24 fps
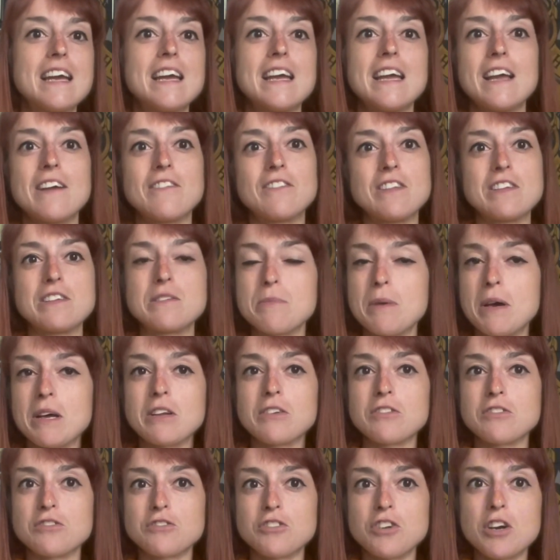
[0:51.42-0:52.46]
if these
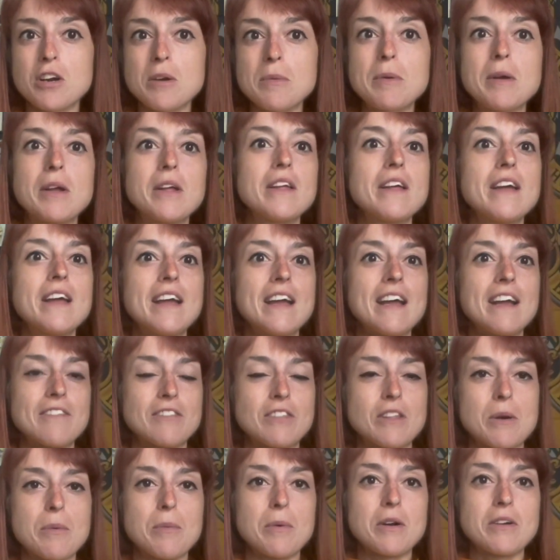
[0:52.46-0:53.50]
models are durable, if
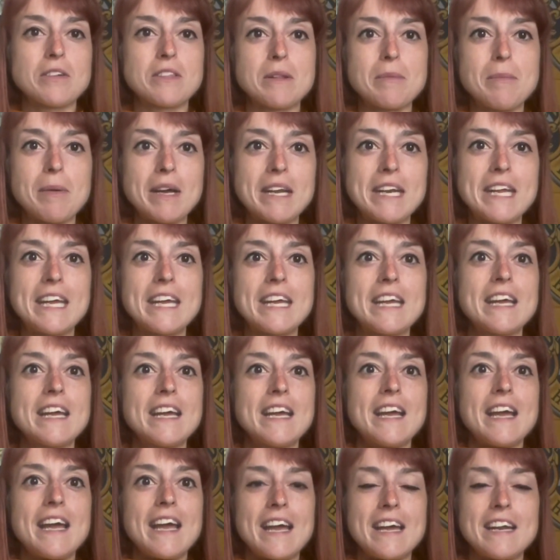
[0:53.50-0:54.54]
they're worth the money,
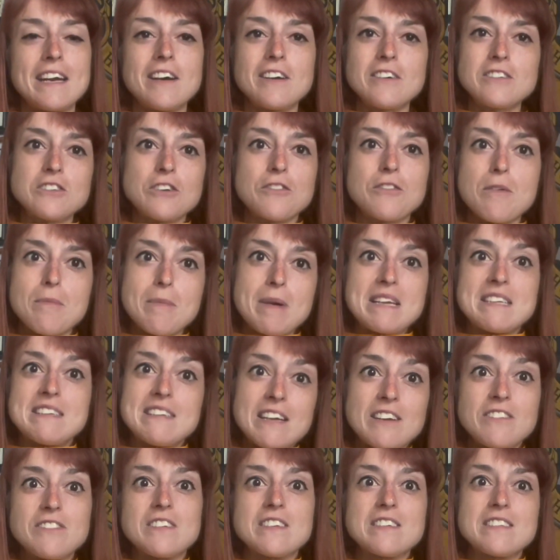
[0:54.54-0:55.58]
and also for
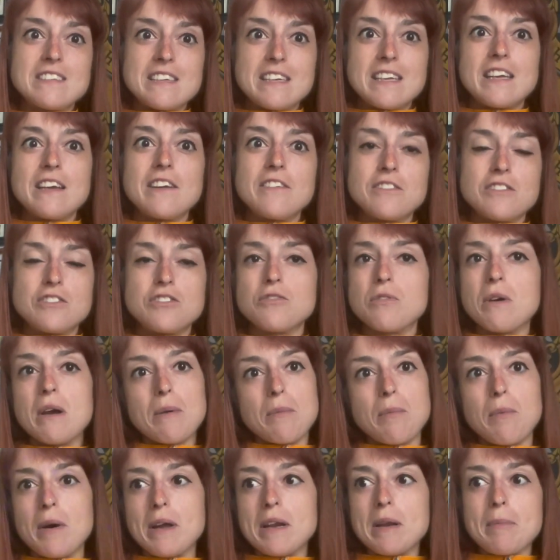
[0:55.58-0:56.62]
myself to see, do I
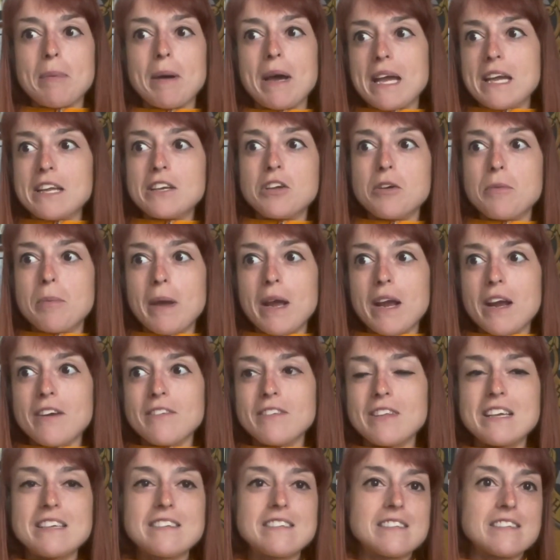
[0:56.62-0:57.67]
want to buy a new pair of
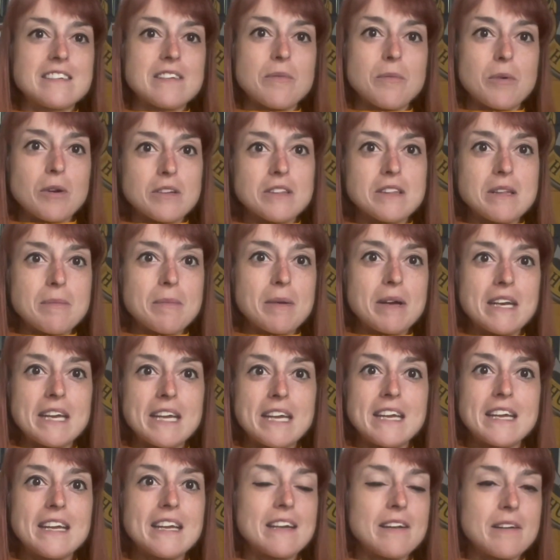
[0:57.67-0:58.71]
these? Is it worth the
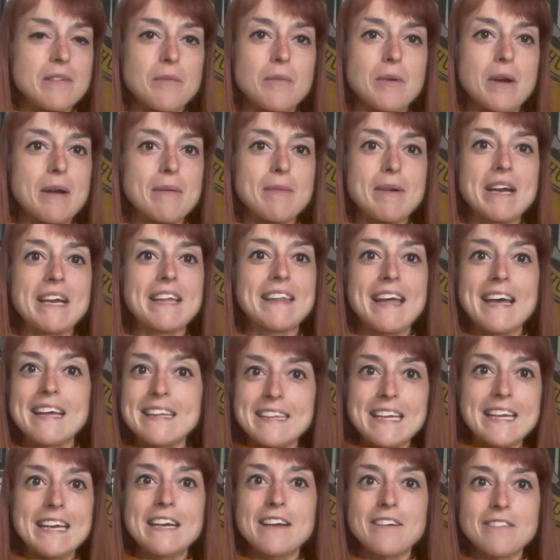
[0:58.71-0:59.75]
money? Am I glad
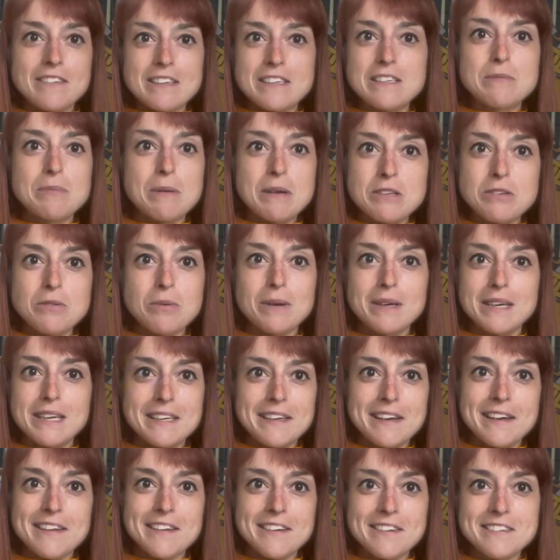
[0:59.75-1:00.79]
that I only spent
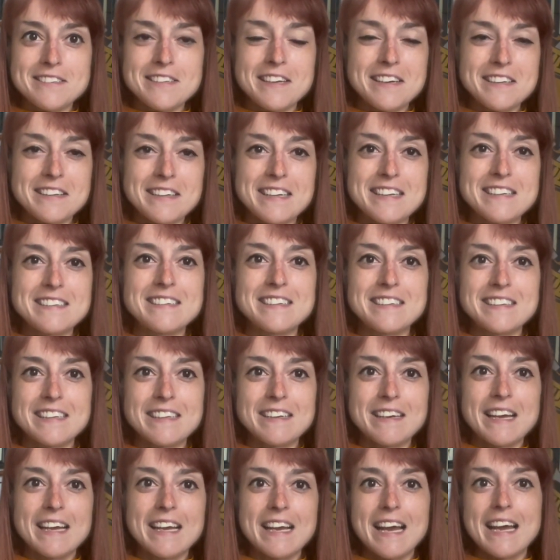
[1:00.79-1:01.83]
$20 on these and then
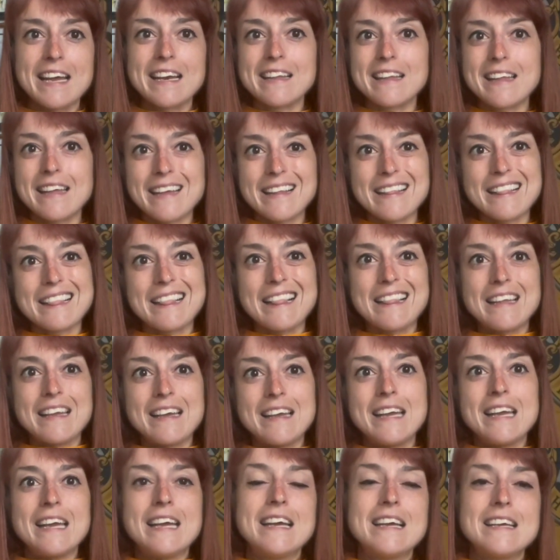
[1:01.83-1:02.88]
I kind of like
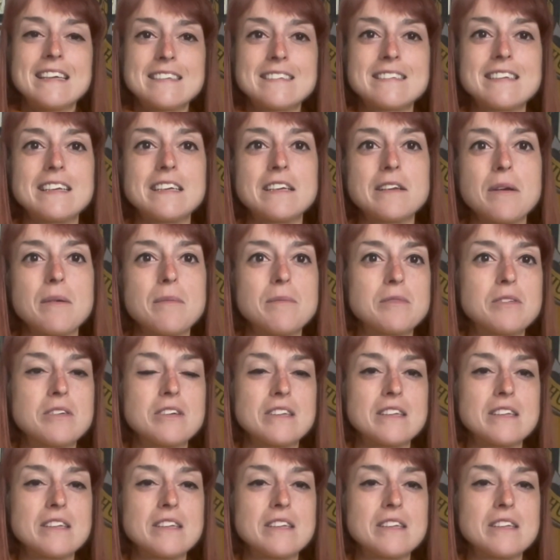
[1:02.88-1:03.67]
send them to